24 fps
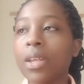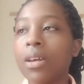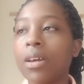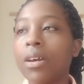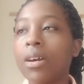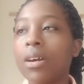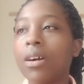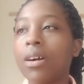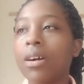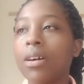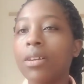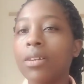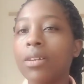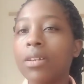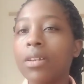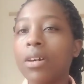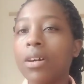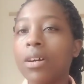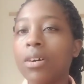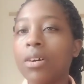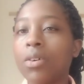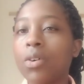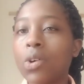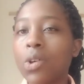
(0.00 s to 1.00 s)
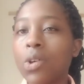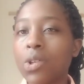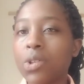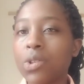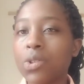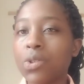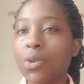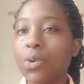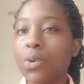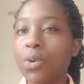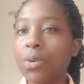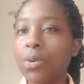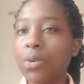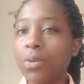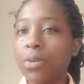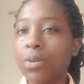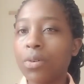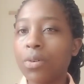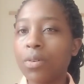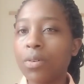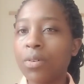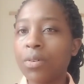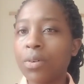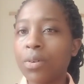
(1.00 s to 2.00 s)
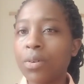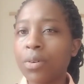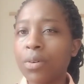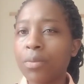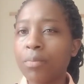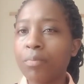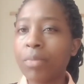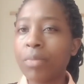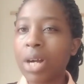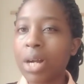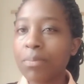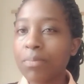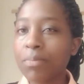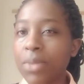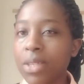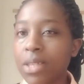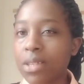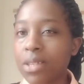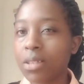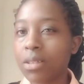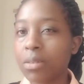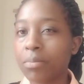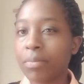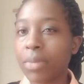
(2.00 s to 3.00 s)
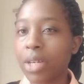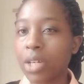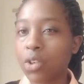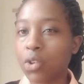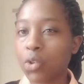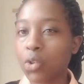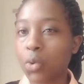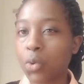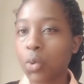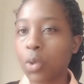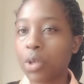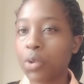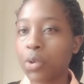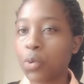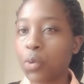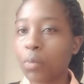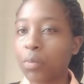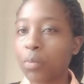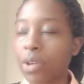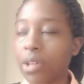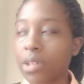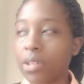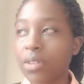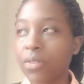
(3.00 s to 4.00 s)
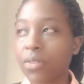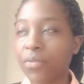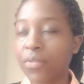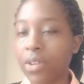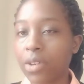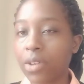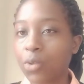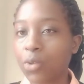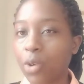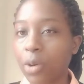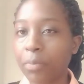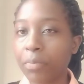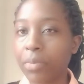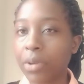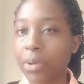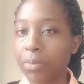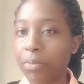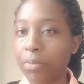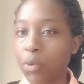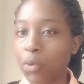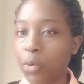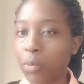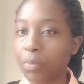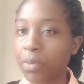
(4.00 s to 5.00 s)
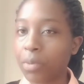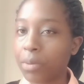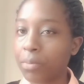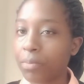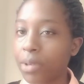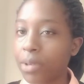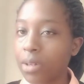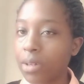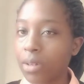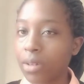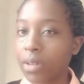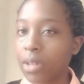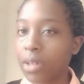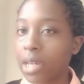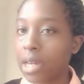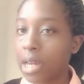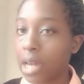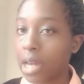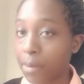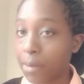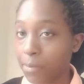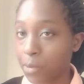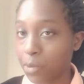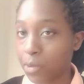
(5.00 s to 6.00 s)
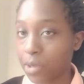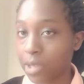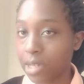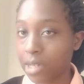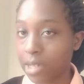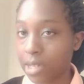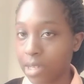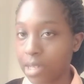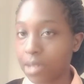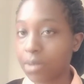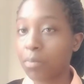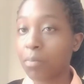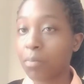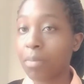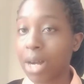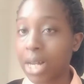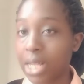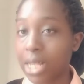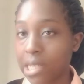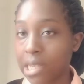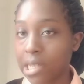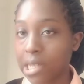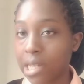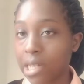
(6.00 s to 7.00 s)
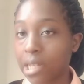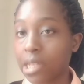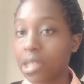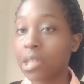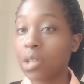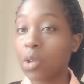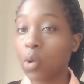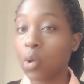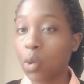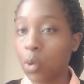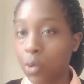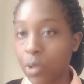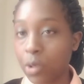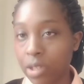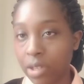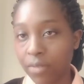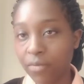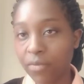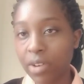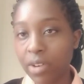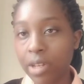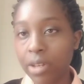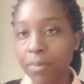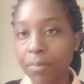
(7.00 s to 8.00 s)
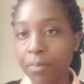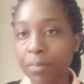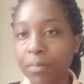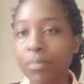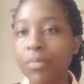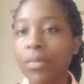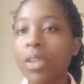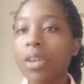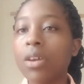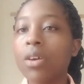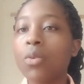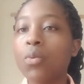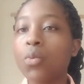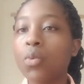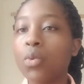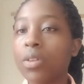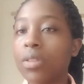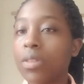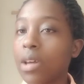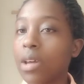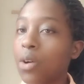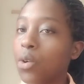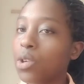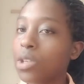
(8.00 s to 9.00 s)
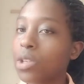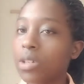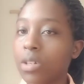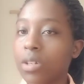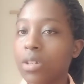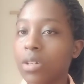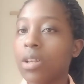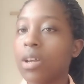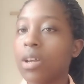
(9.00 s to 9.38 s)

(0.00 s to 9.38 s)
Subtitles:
and also moms, make sure you breastfeed your baby up to 6 months exclusively without